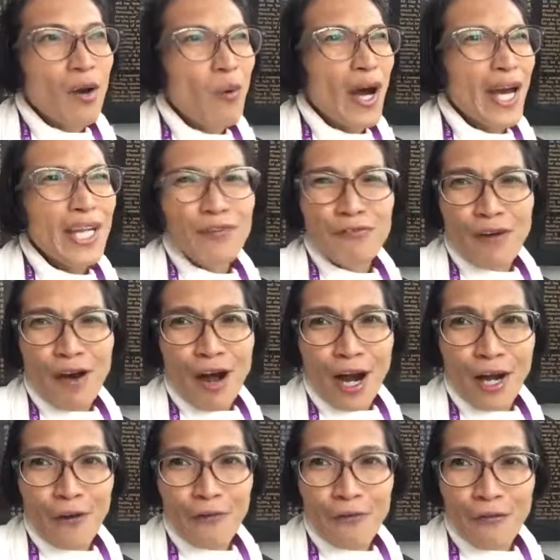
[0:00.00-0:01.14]
quite
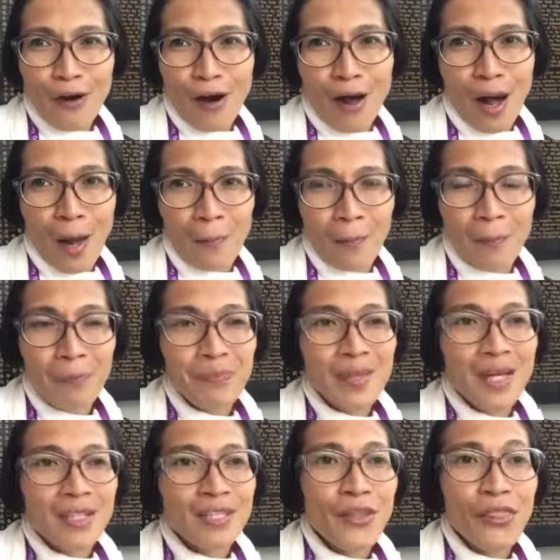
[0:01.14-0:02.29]
far from
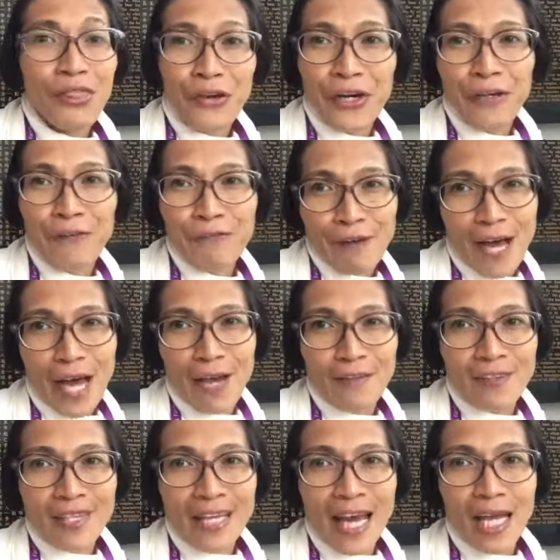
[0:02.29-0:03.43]
the
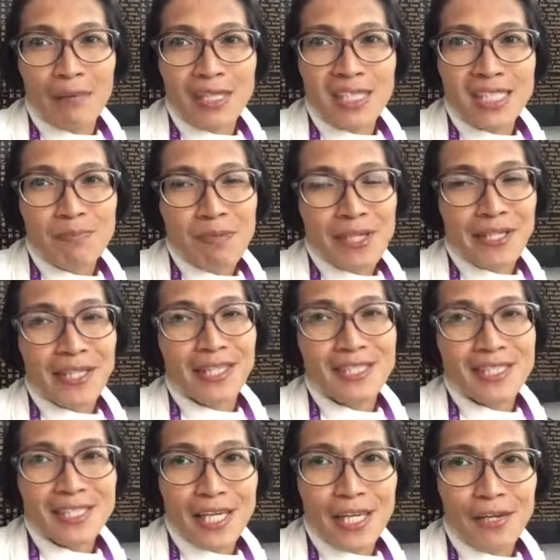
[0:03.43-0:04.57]
35 that I am
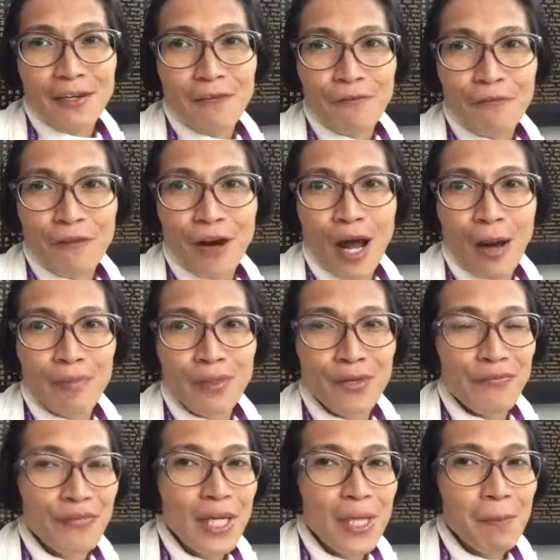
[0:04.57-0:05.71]
experiencing from the
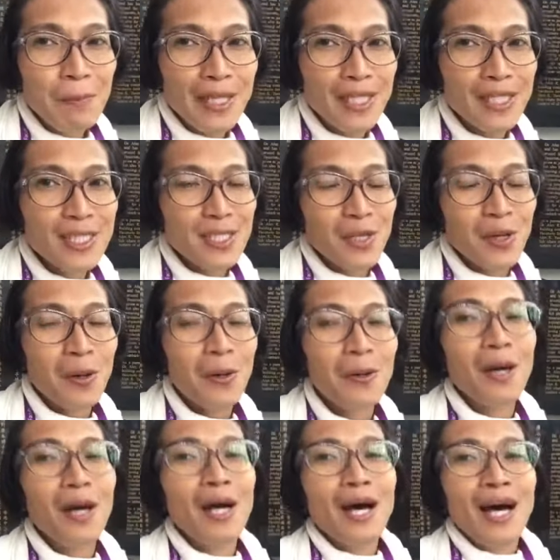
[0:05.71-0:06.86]
Philippines.
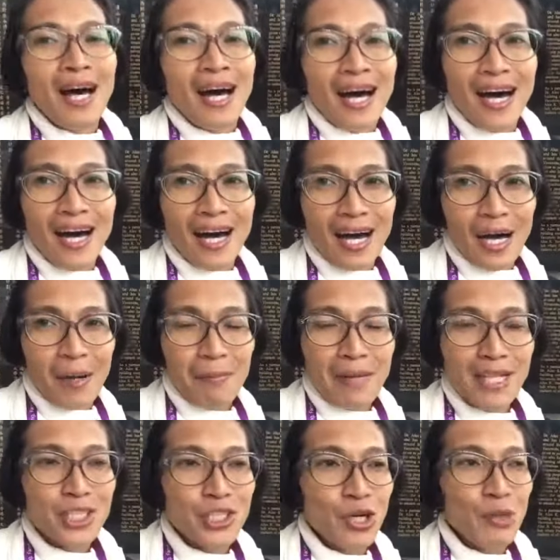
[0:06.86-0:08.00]
So
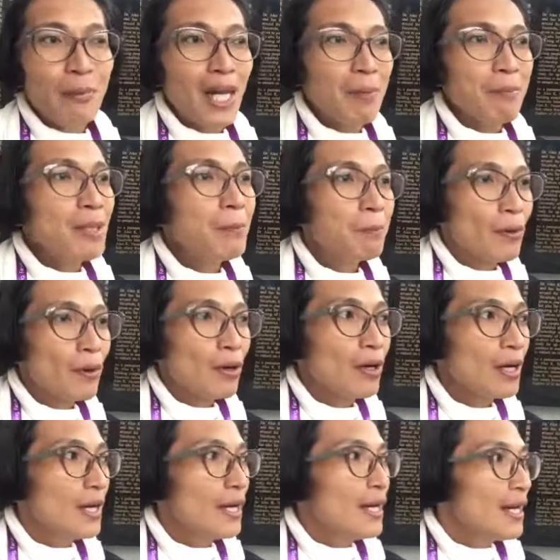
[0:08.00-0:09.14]
medyo malamig po.
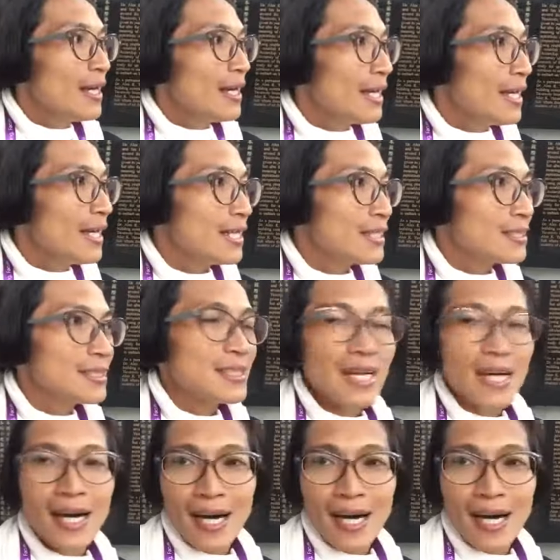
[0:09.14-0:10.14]
And